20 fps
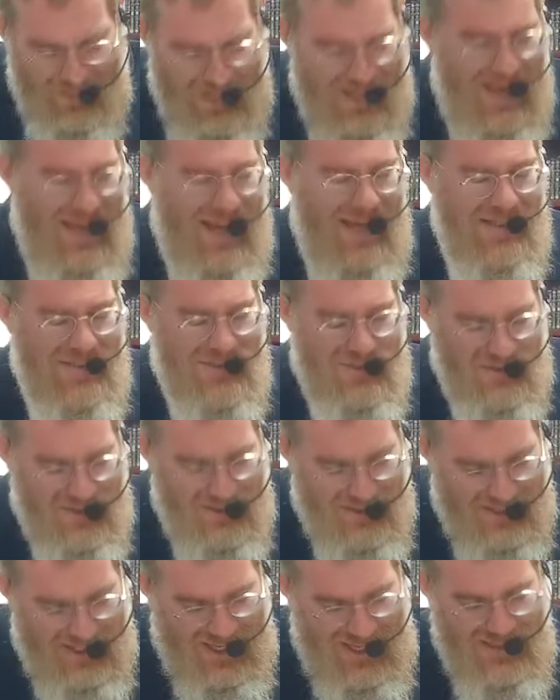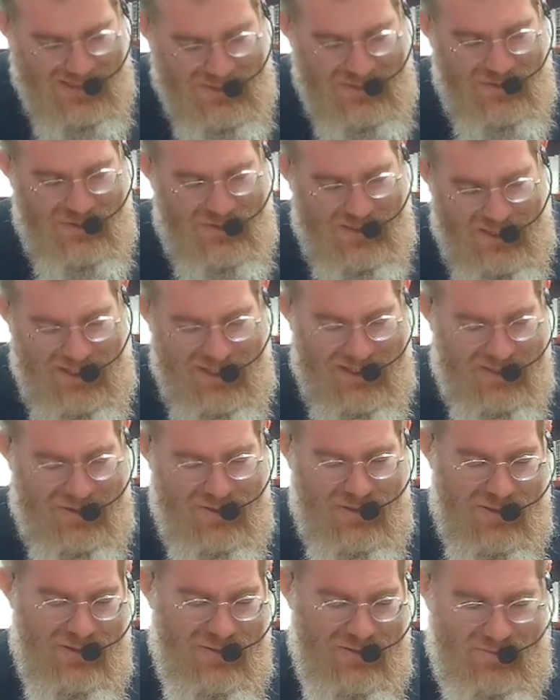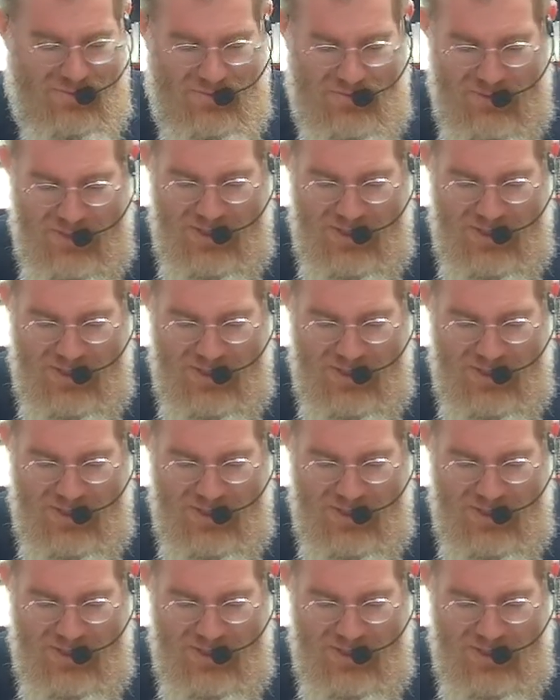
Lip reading: Ato chasto al hakikayon.